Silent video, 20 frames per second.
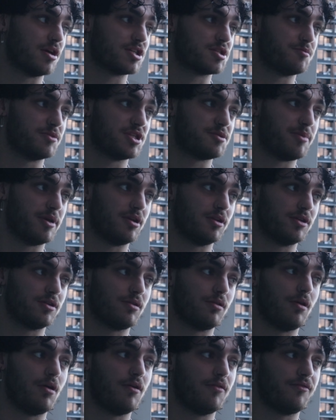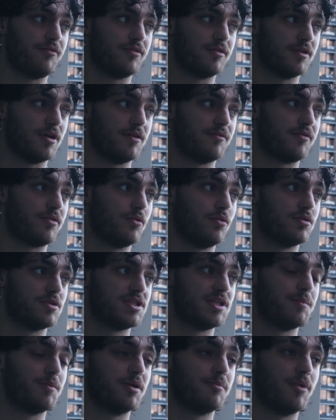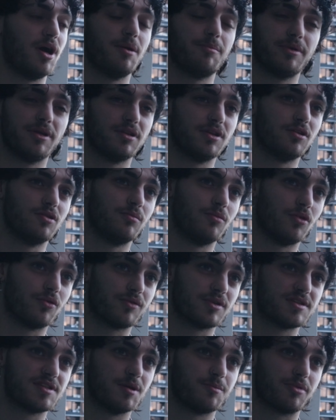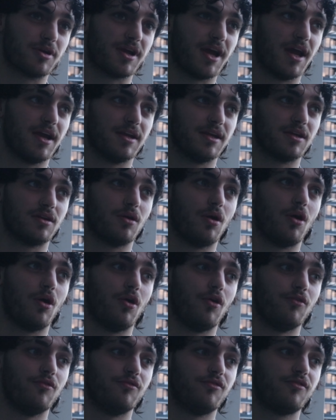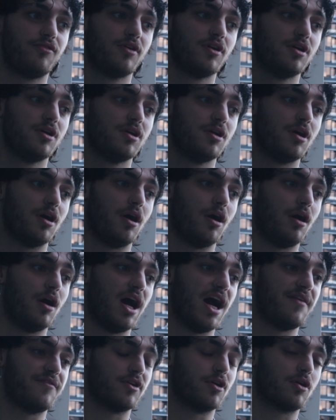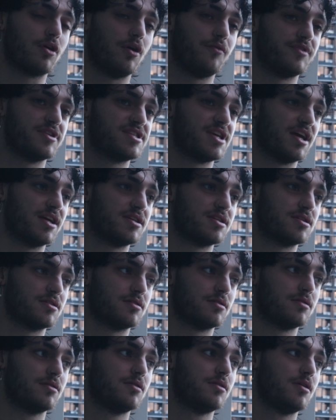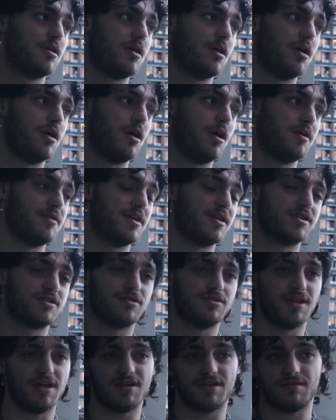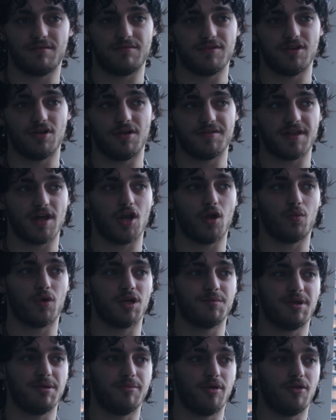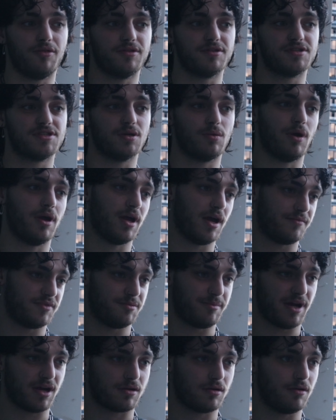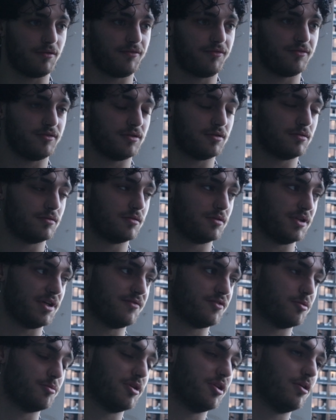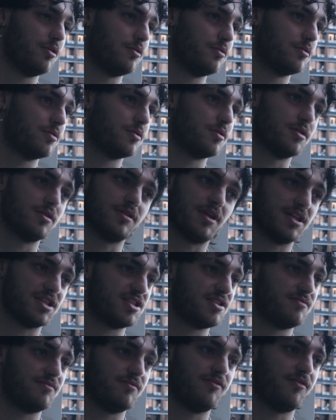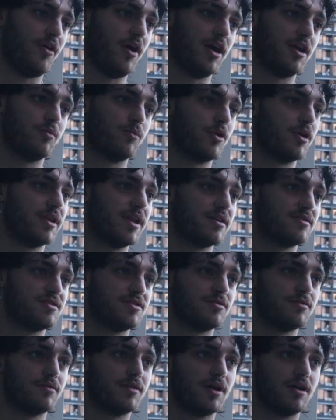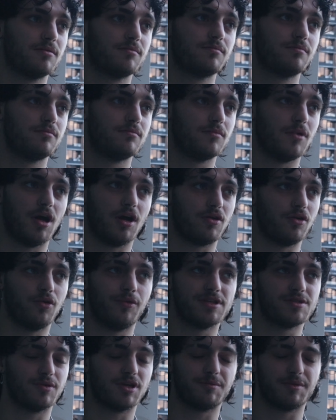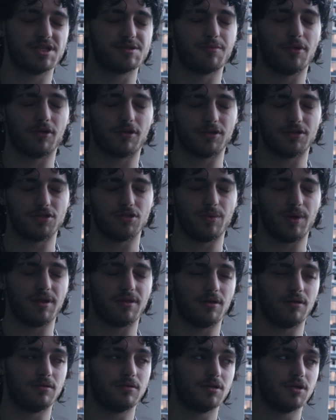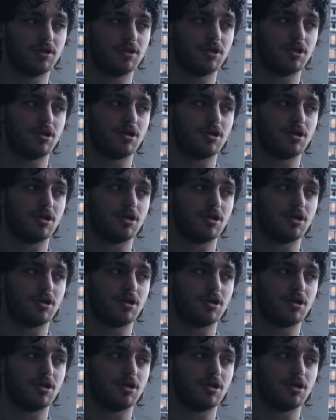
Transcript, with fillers: my judgment's been a little off, and I've thought someone might be a little more reciprocating of uh, having a conversation. Uh, and then, you know they don't want to be bothered, so I have to back off, leave them alone. That's fine. We're allowed to do that. I don't always want to be spoken to either.